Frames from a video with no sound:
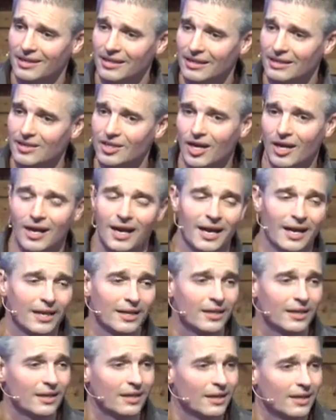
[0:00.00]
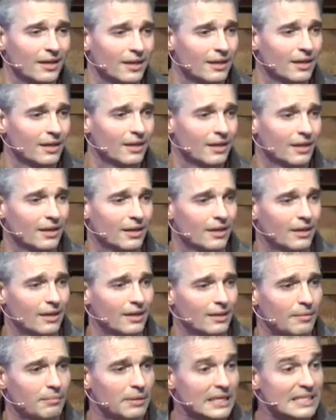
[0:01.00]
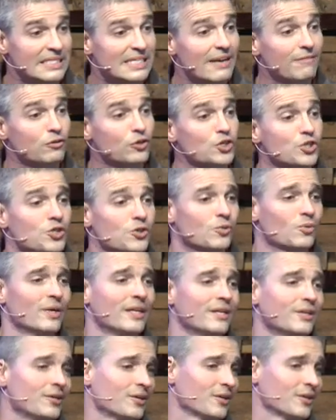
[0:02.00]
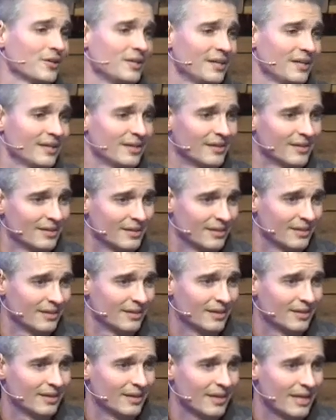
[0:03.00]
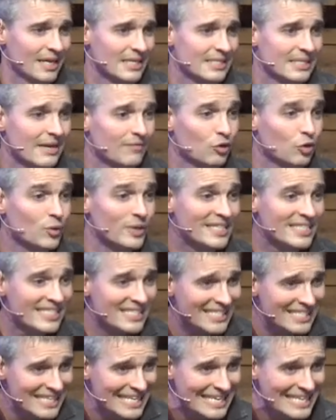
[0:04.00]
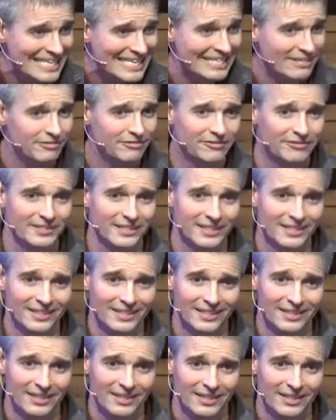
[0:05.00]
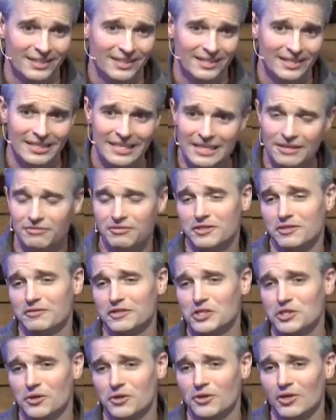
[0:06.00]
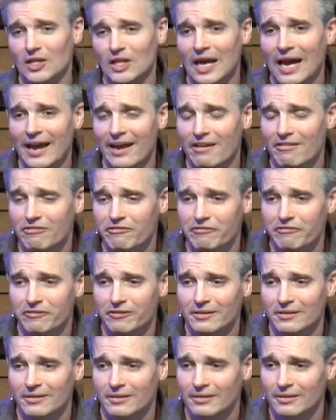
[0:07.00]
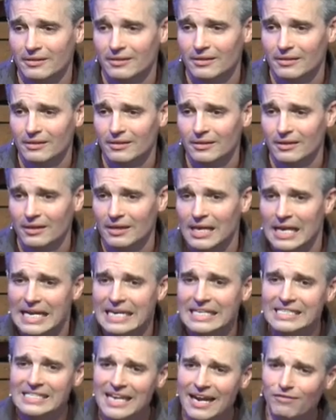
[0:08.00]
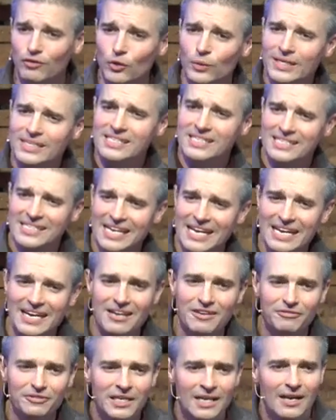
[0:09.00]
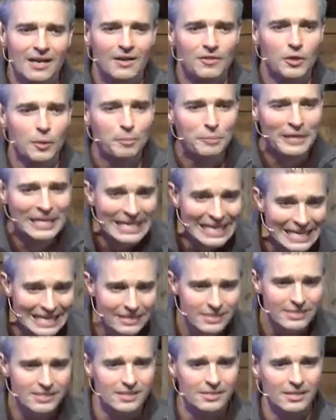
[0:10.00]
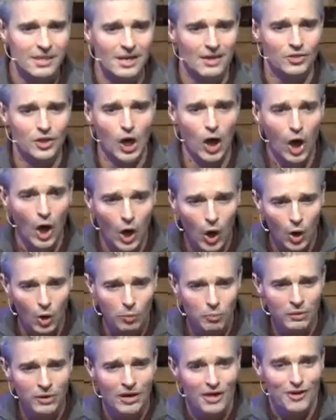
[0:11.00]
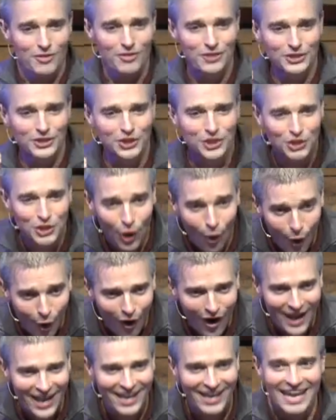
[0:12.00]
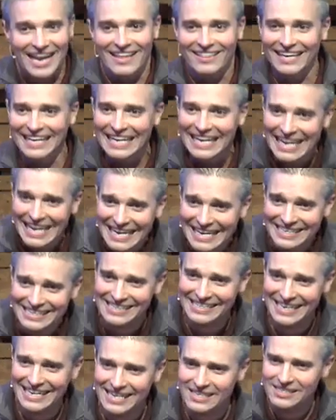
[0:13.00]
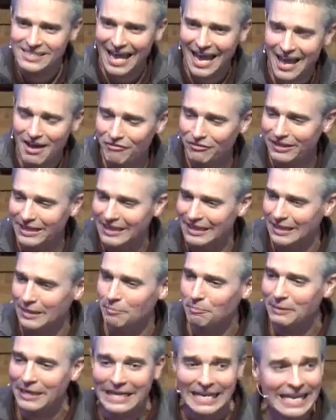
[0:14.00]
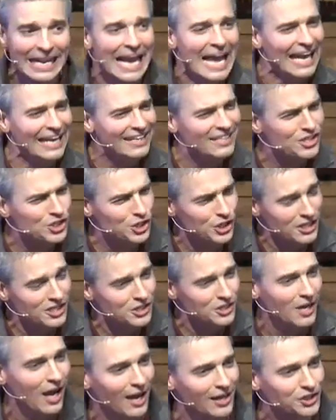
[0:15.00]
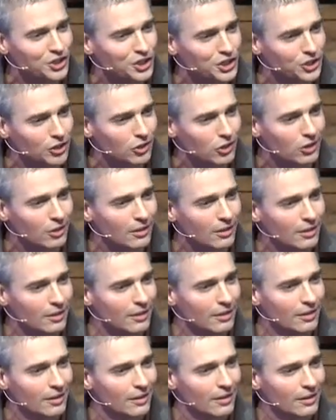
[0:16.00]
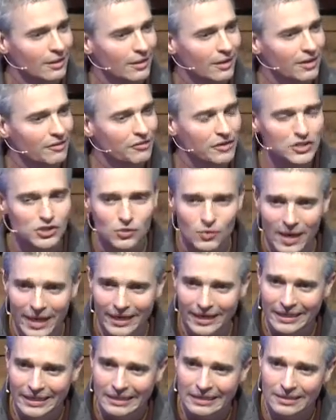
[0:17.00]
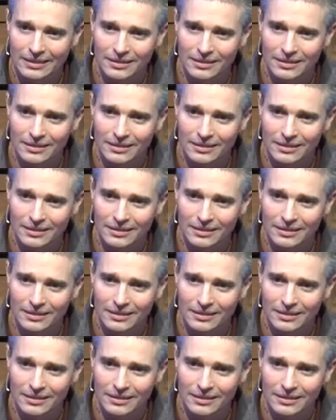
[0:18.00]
in God, but has never surrendered, has never received the gift of eternal life. He's never received the peace, the hope, the joy that he sees evident in me, and he's just not sure if he's ready